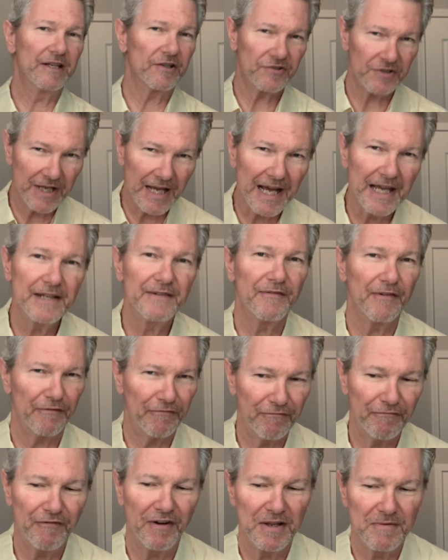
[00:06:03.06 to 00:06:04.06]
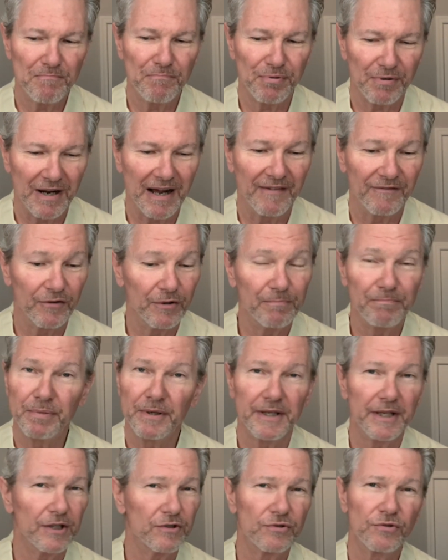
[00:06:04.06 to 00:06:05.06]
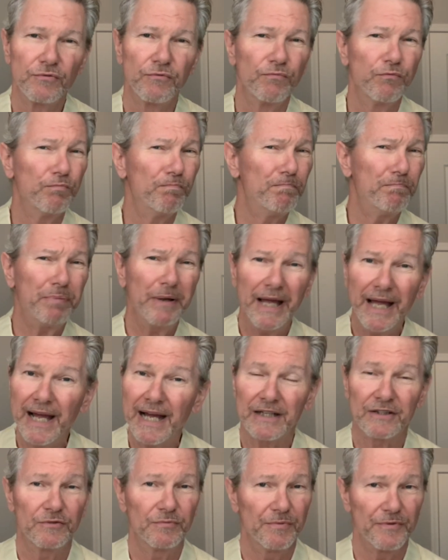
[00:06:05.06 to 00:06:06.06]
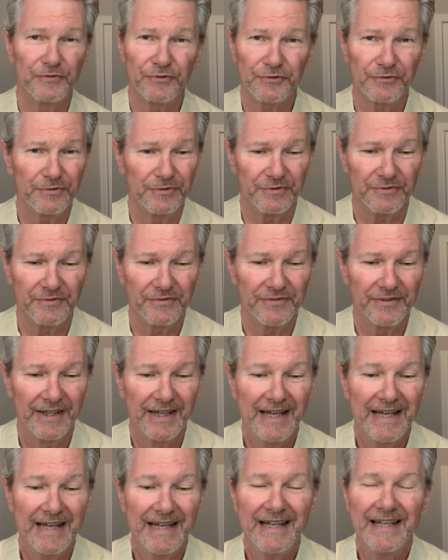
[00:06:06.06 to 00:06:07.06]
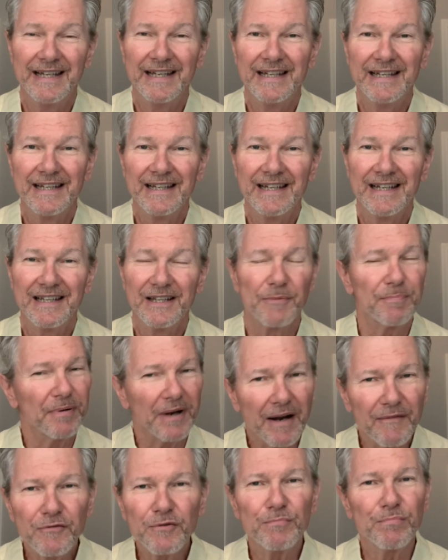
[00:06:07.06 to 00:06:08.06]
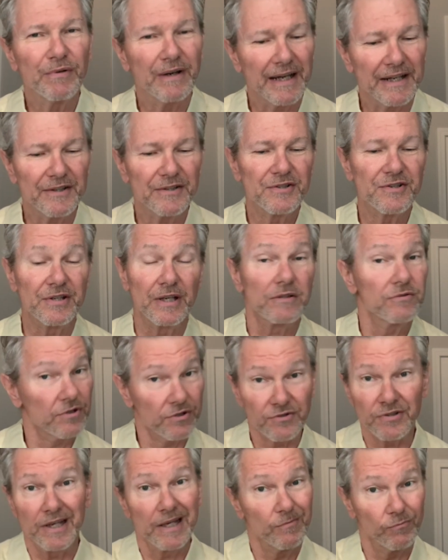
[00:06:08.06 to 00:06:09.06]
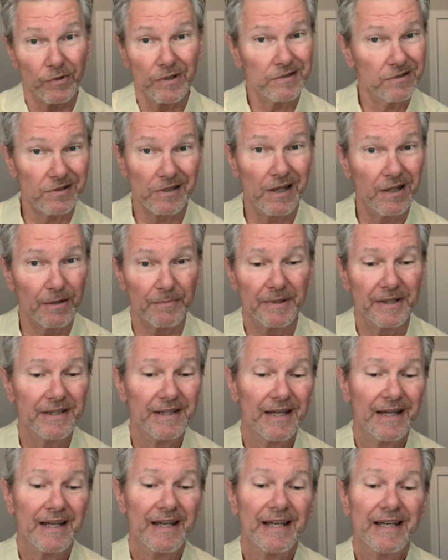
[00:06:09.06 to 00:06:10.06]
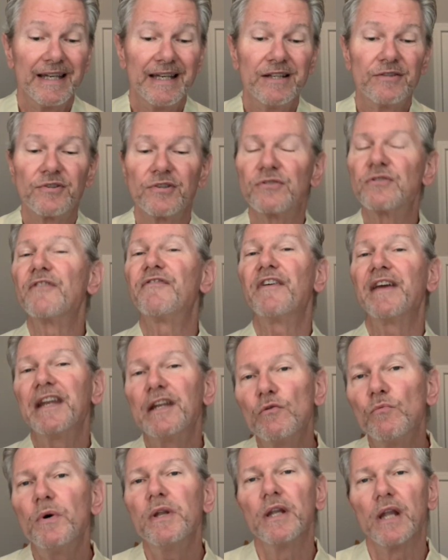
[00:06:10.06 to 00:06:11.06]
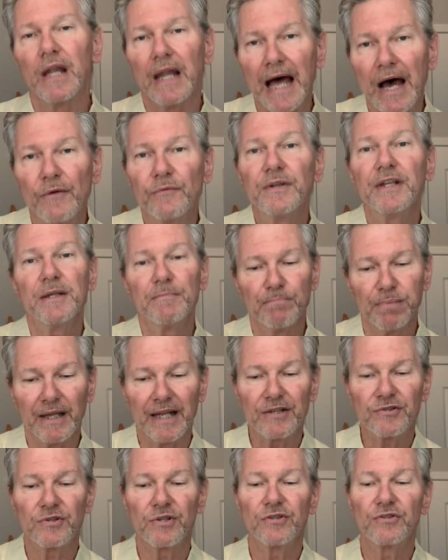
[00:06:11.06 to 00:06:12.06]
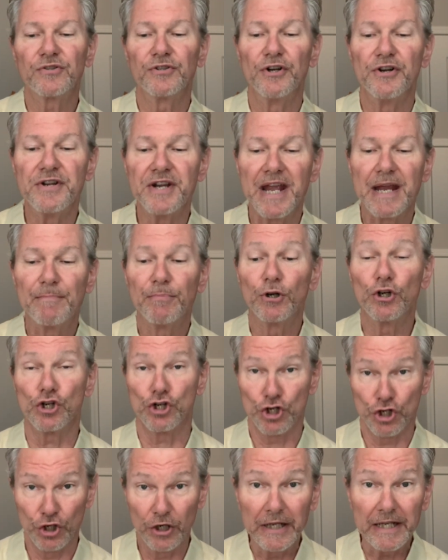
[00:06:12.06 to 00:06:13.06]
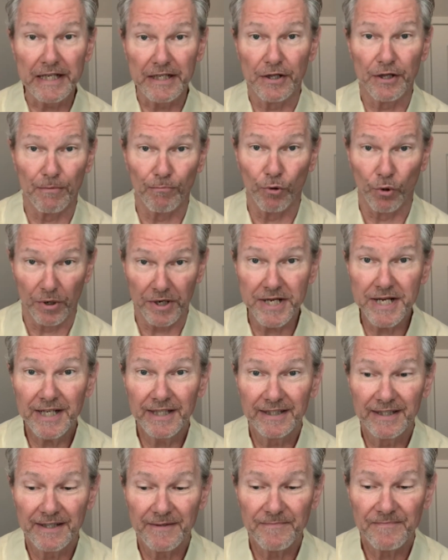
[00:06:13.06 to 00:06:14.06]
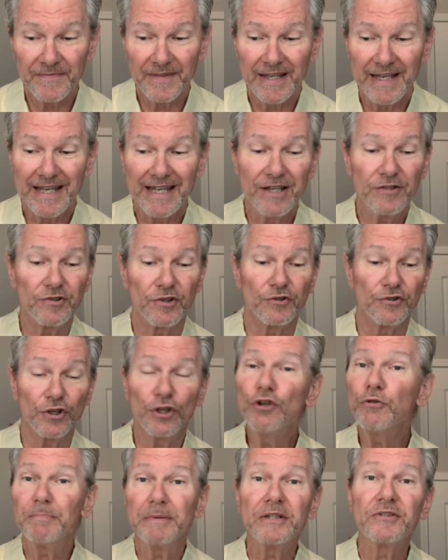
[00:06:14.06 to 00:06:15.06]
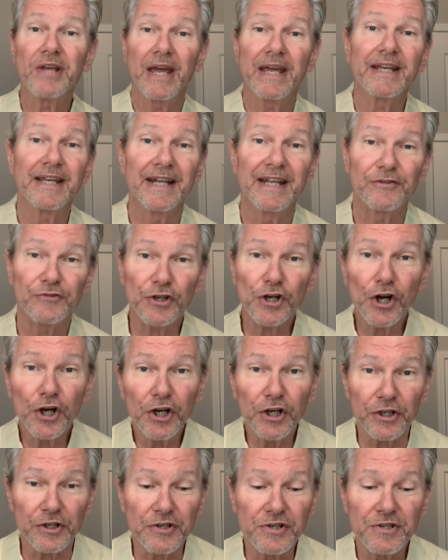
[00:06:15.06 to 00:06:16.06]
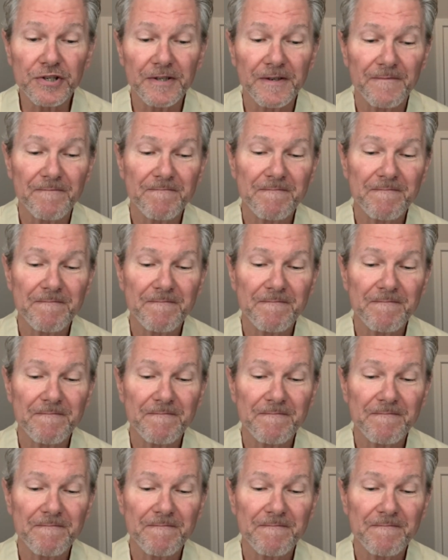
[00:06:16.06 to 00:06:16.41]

It's kind of a fun proverb, but it's packed with truth. The proverb writer says, the same one, Solomon, he says, if anyone loudly blesses their neighbor early in the morning, he says, it'll be taken as a curse.